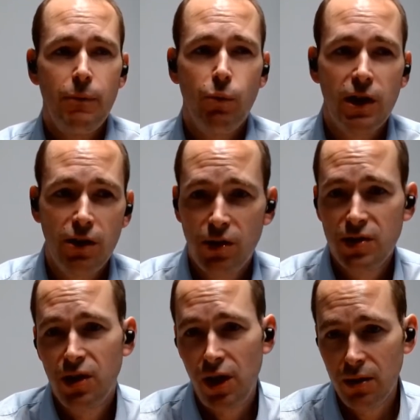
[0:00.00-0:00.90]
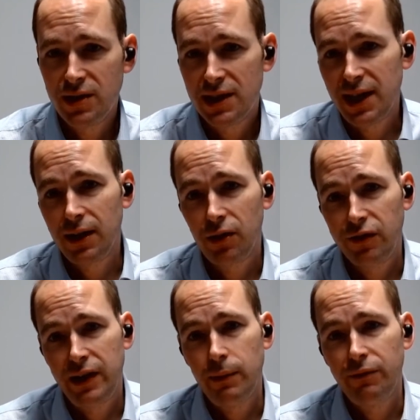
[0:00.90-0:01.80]
we can also use the cycle
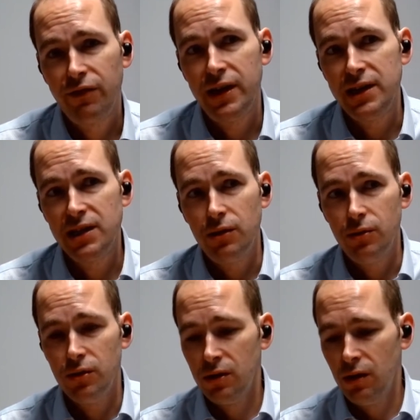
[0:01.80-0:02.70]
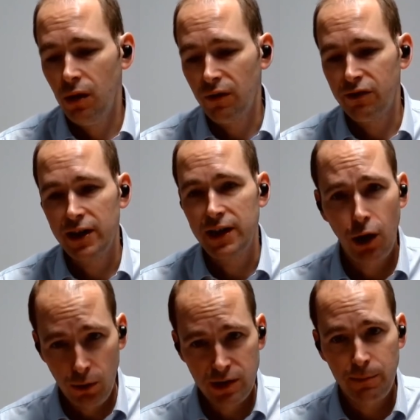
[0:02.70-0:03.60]
development phase to look for any
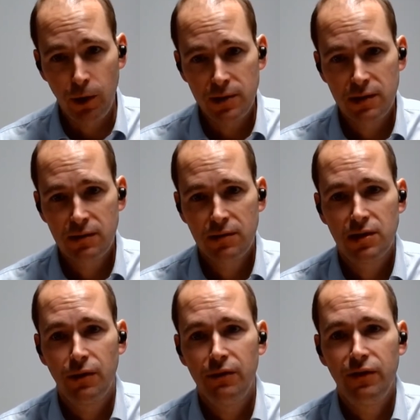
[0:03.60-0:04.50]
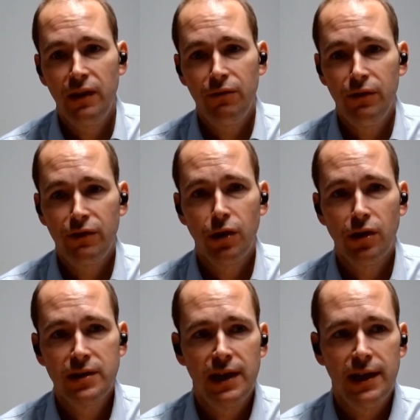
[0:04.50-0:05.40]
cold spots. So if we've
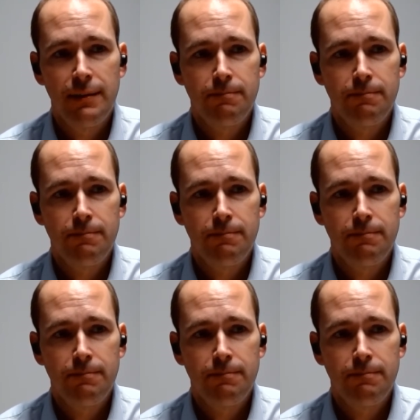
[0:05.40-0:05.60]
got